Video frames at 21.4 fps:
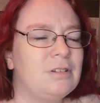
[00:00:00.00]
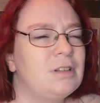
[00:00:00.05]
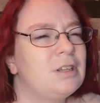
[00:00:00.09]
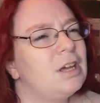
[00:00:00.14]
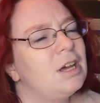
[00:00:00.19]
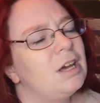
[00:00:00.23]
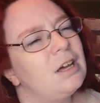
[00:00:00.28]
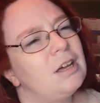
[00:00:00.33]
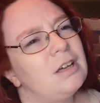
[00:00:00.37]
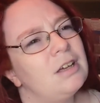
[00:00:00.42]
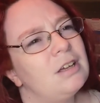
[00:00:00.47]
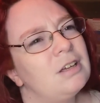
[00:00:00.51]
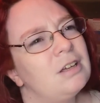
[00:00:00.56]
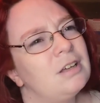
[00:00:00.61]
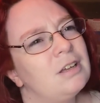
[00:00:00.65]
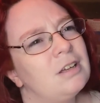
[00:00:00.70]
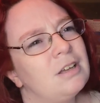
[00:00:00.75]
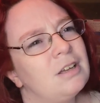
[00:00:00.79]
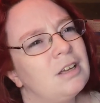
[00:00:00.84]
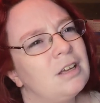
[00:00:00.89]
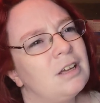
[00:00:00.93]
Yeah.
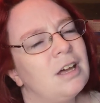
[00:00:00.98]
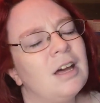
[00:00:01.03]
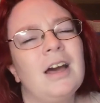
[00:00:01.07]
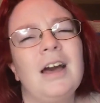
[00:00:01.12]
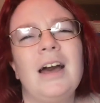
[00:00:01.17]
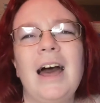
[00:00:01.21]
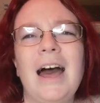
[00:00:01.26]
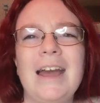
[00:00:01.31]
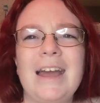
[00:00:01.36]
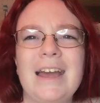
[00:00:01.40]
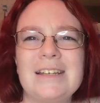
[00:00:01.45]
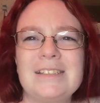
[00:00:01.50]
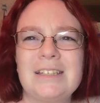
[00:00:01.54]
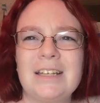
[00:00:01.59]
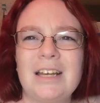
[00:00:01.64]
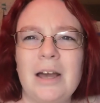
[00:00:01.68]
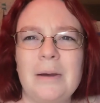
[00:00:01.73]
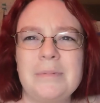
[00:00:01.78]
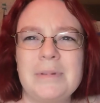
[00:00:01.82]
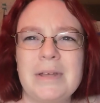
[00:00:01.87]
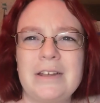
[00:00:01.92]
I guess
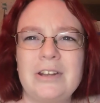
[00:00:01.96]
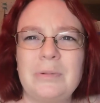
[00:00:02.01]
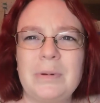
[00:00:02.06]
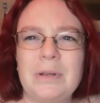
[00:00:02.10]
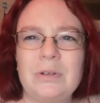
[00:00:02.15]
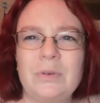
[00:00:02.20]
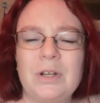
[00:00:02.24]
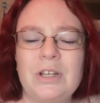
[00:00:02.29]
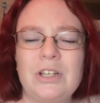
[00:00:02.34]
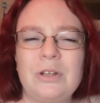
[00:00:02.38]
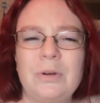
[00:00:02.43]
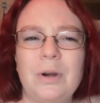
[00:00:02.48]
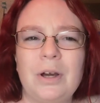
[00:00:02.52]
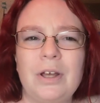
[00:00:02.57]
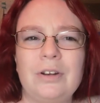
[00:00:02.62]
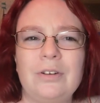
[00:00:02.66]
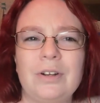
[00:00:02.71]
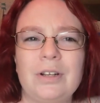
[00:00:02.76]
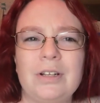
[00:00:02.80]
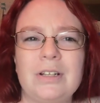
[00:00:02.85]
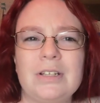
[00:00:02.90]
it comes out to about
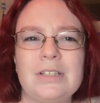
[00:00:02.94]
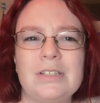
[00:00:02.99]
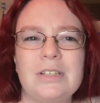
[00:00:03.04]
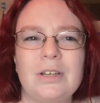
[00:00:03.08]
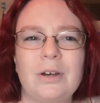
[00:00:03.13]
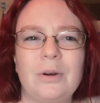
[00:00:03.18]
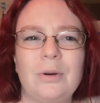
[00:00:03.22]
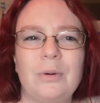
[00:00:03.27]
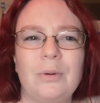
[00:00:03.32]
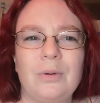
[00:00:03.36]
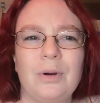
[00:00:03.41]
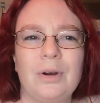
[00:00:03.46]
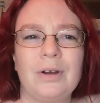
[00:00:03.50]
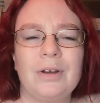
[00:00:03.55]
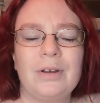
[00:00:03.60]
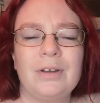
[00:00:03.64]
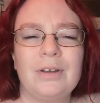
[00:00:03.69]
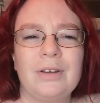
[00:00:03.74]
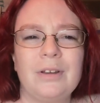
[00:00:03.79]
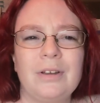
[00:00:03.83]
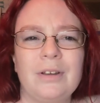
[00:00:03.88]
2,200, so